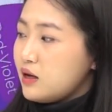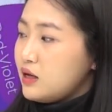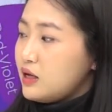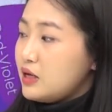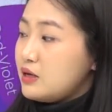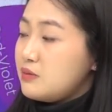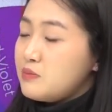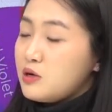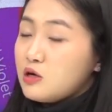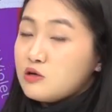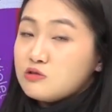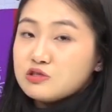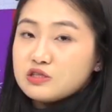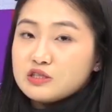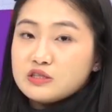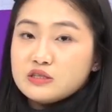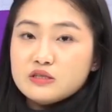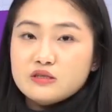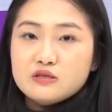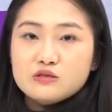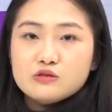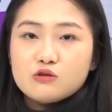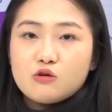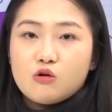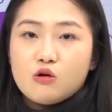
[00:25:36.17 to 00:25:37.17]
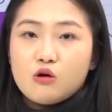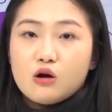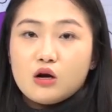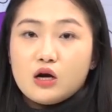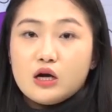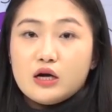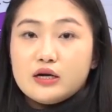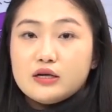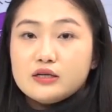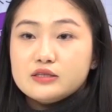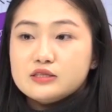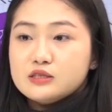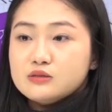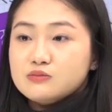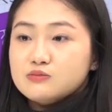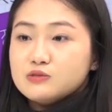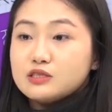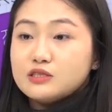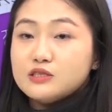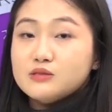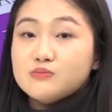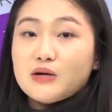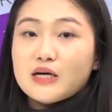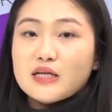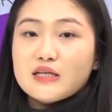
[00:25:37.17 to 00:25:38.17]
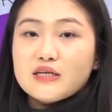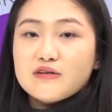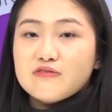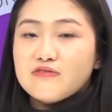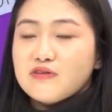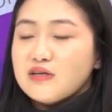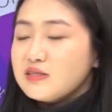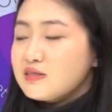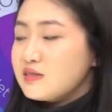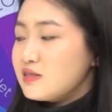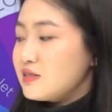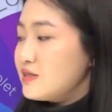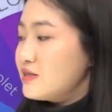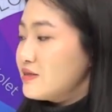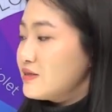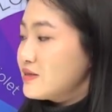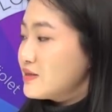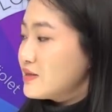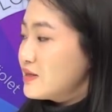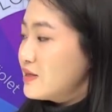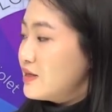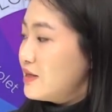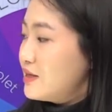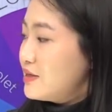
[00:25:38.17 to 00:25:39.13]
emojis or smiley faces.